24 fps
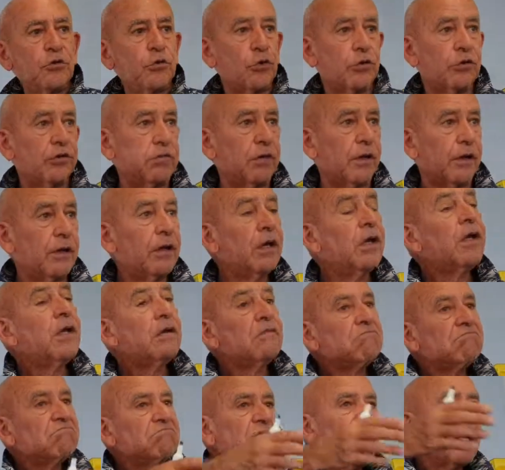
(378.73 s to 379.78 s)
Northland,
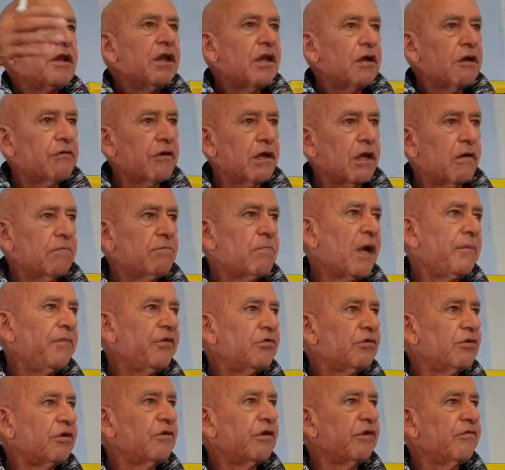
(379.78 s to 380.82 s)
an area, maybe
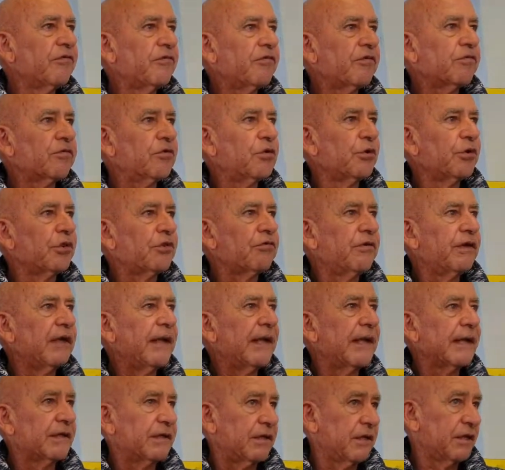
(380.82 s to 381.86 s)
2 or 3
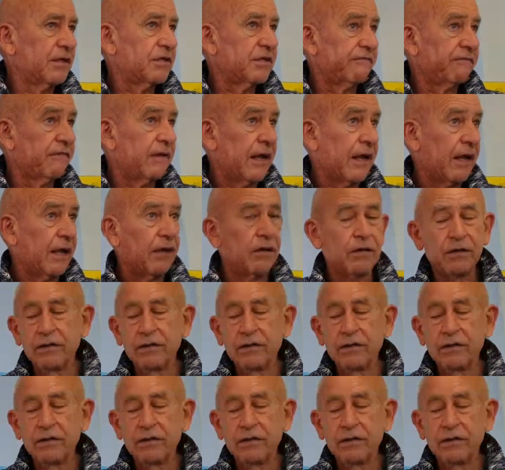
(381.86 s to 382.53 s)
hectares of land.